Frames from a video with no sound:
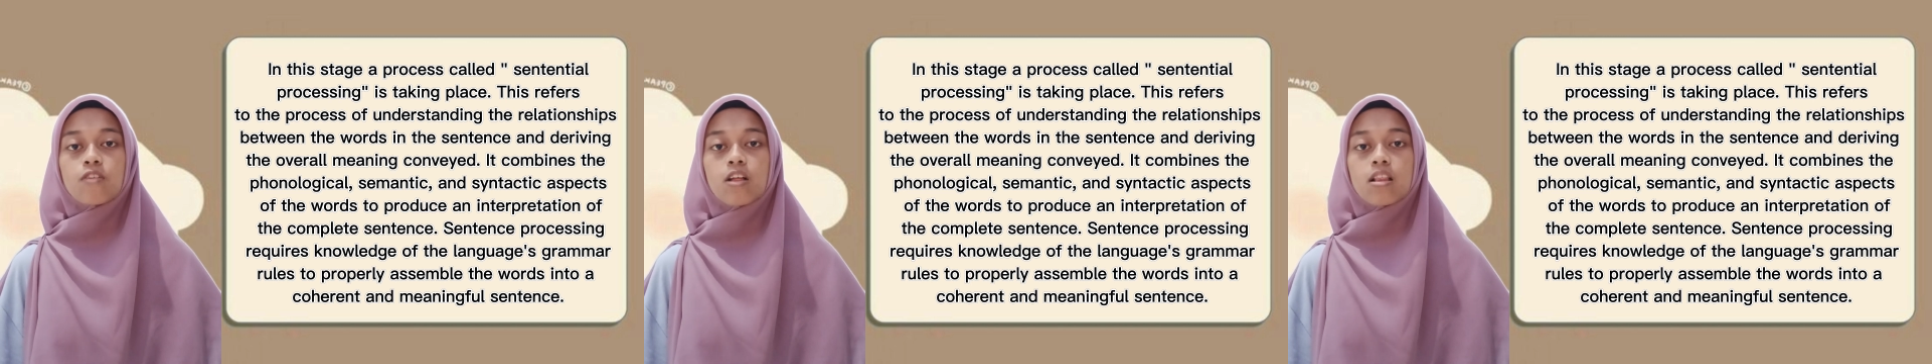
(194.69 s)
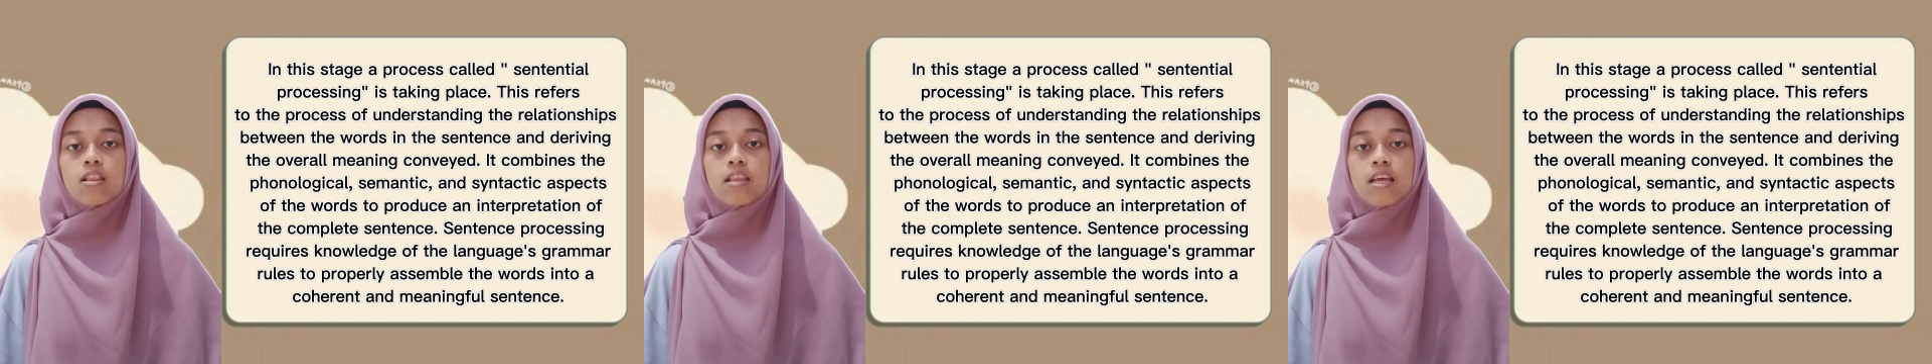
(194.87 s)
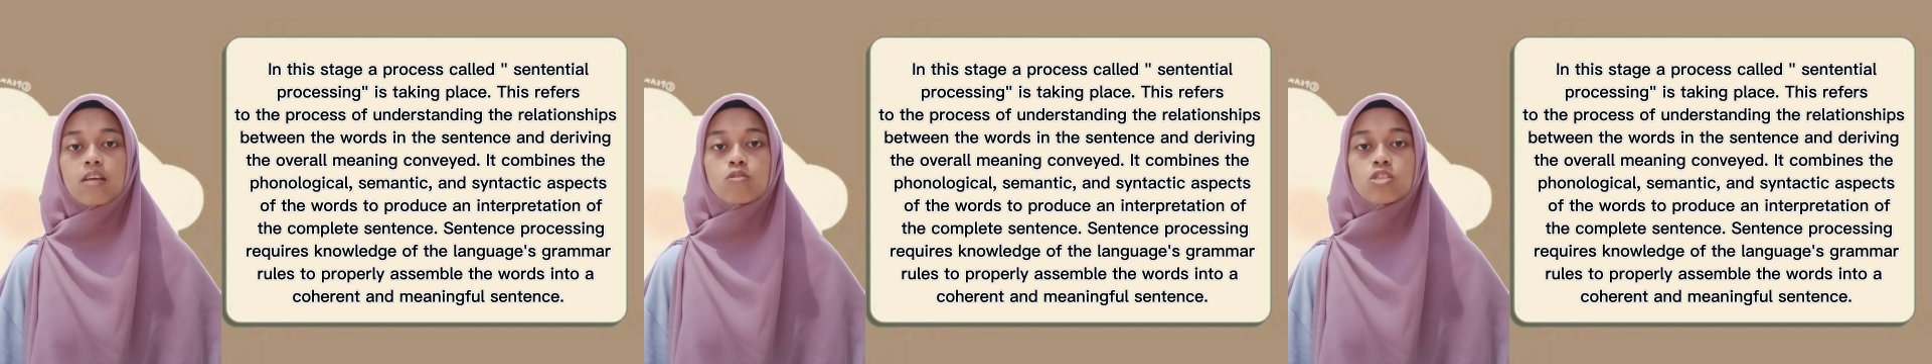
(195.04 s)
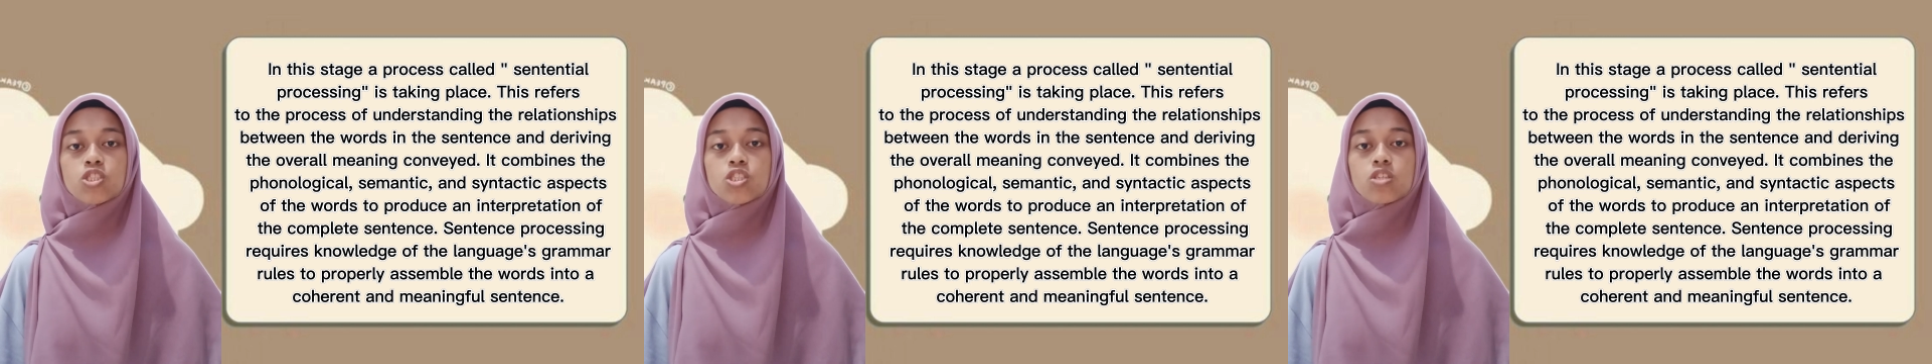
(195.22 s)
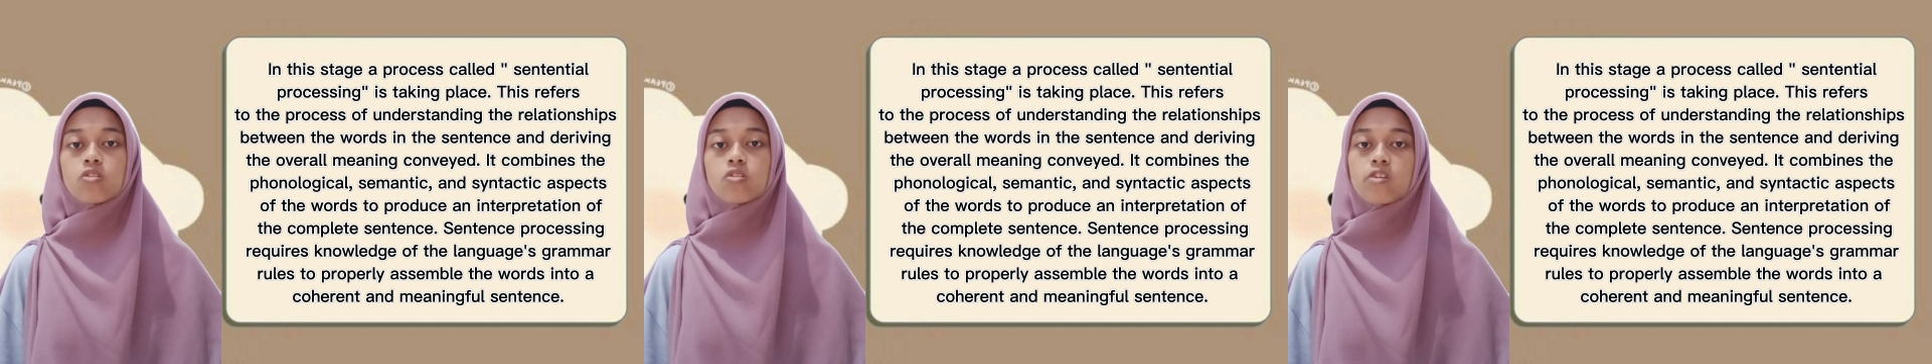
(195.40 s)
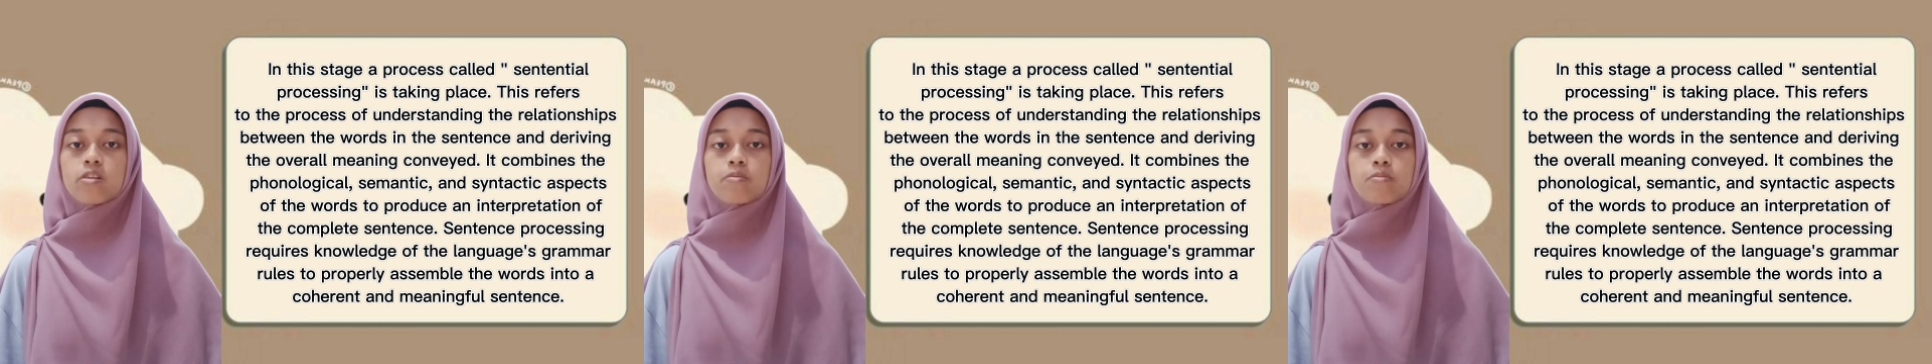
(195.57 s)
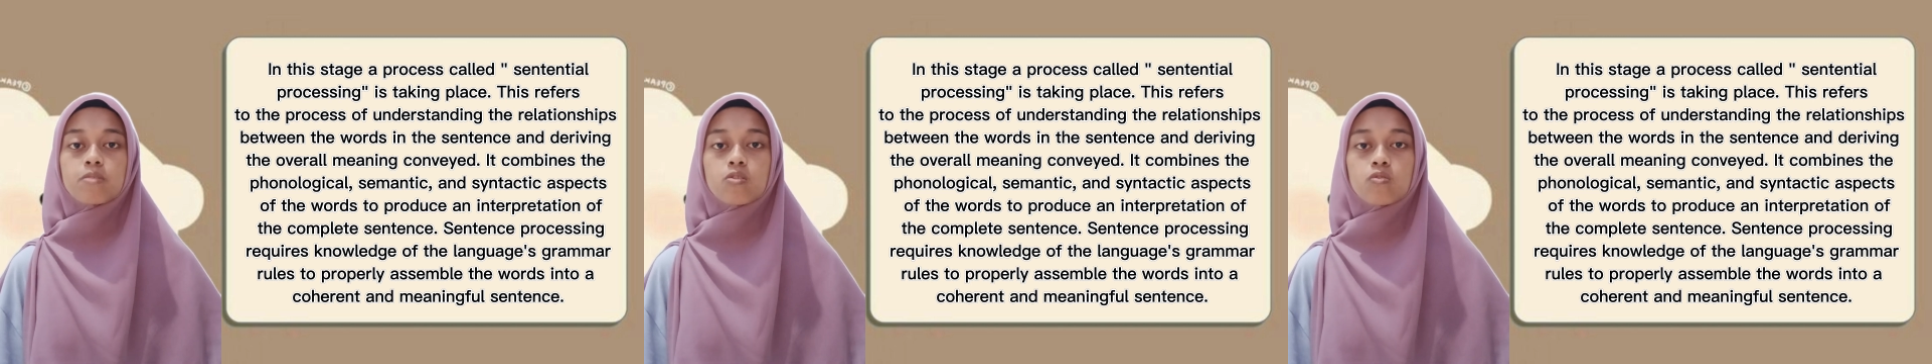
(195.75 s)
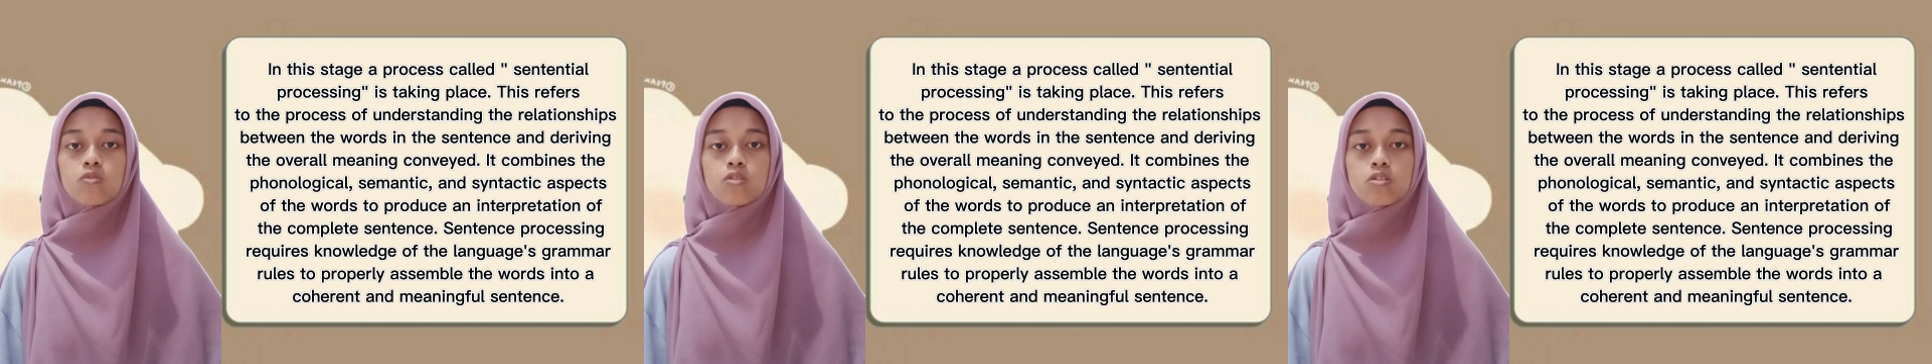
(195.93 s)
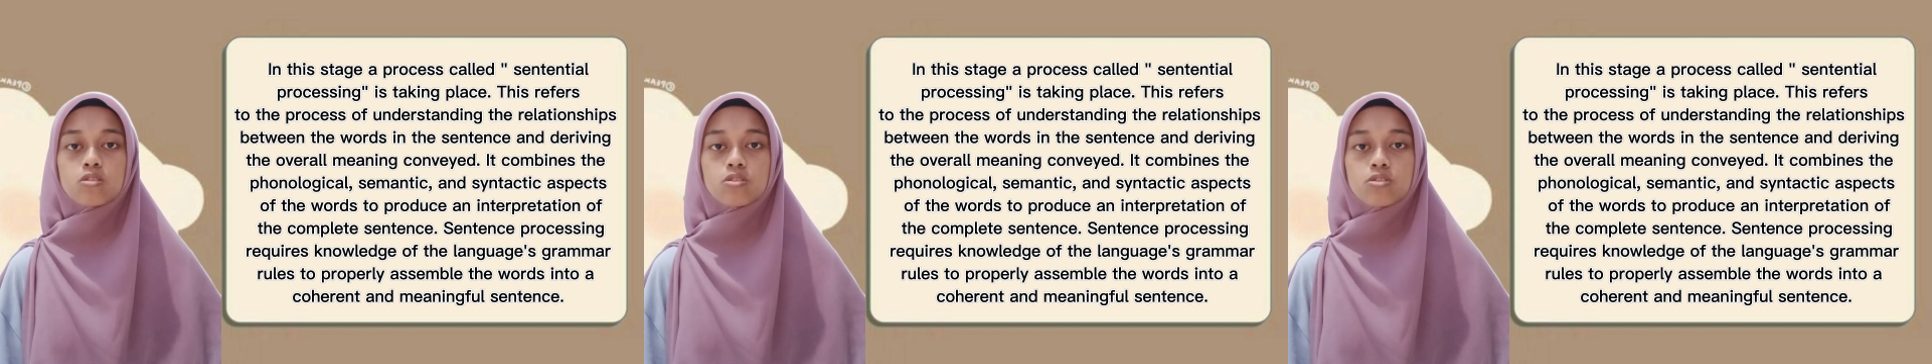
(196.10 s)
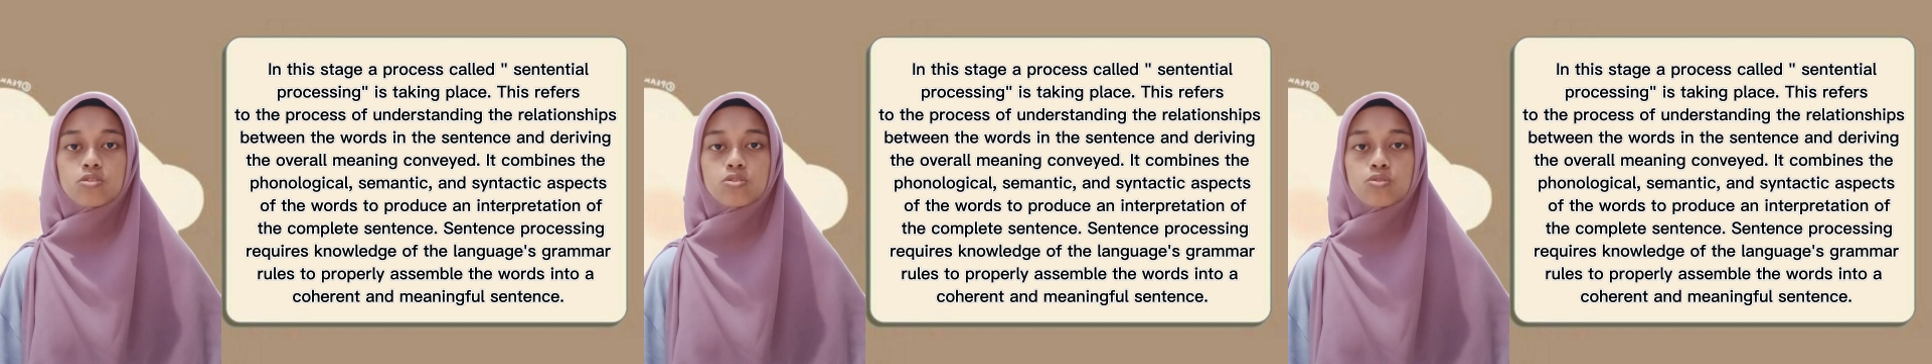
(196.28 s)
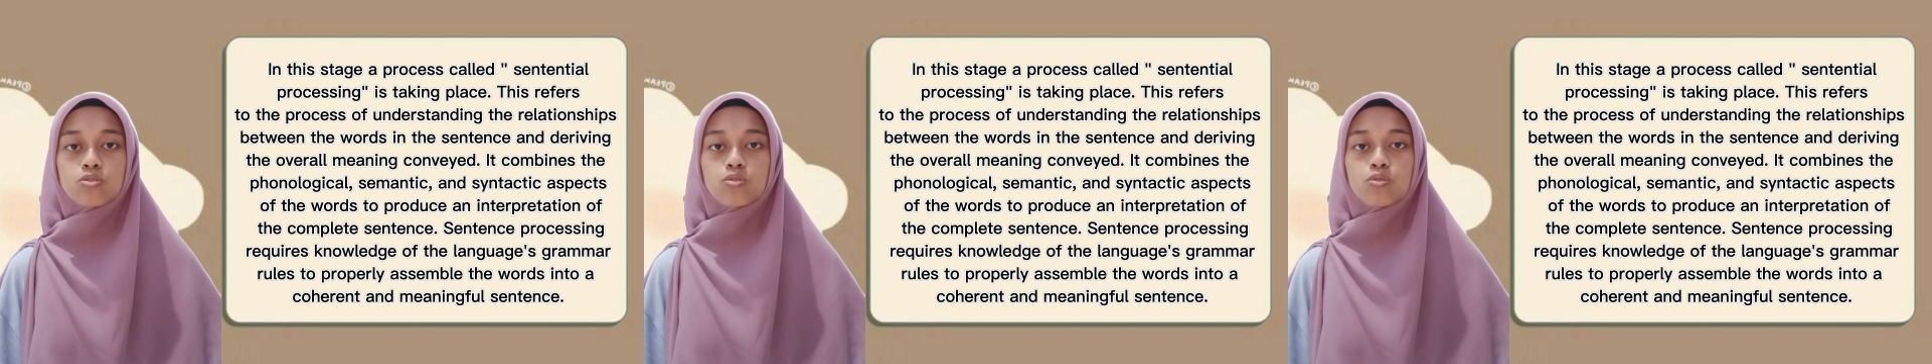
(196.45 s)
language grammar
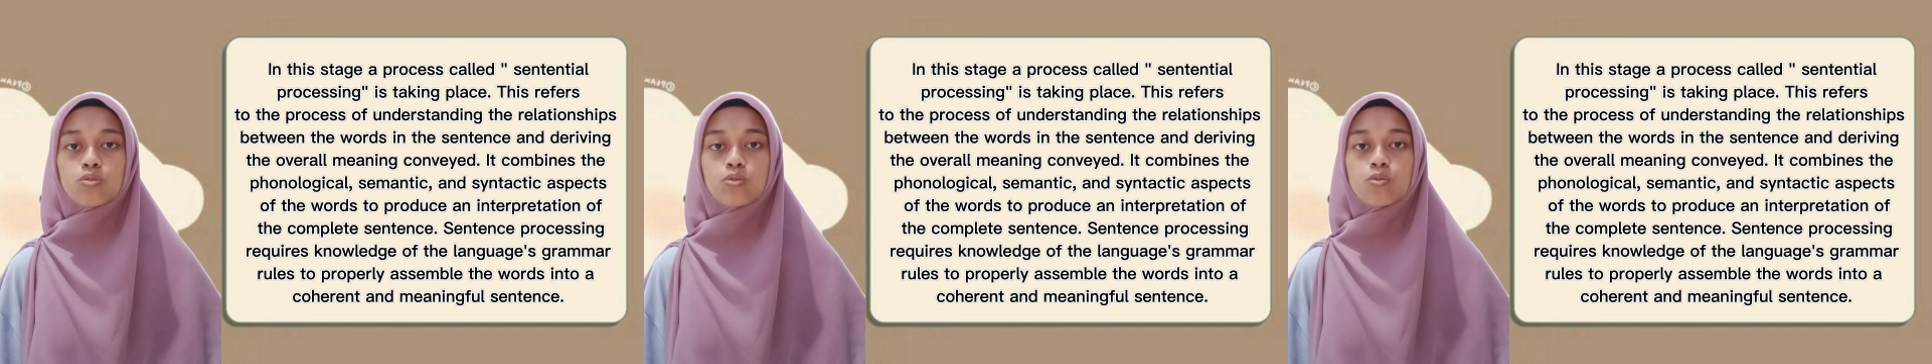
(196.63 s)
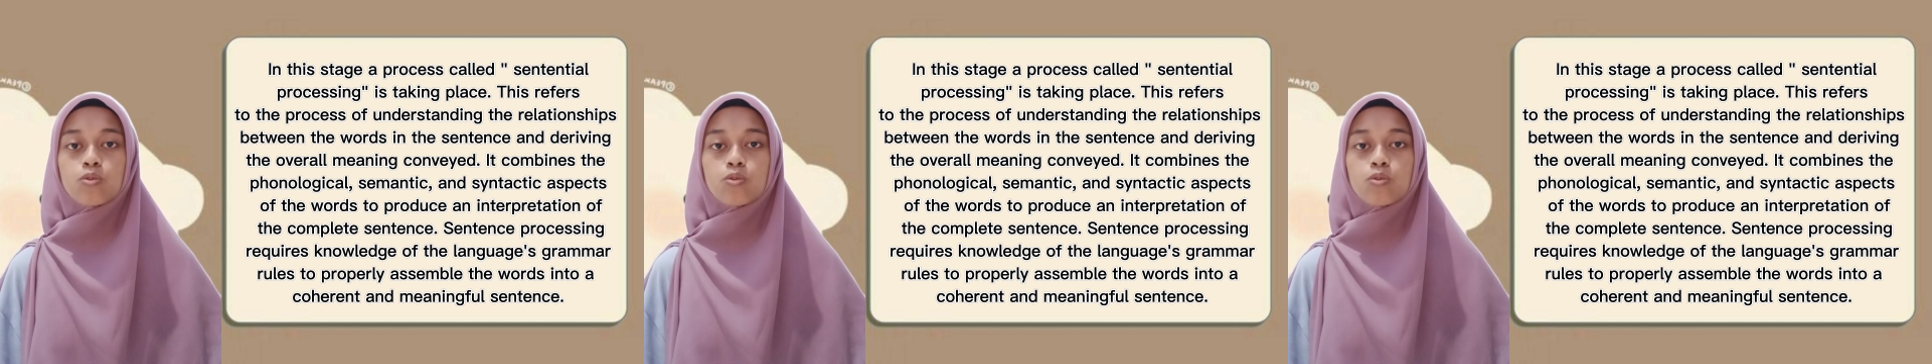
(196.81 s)
rules to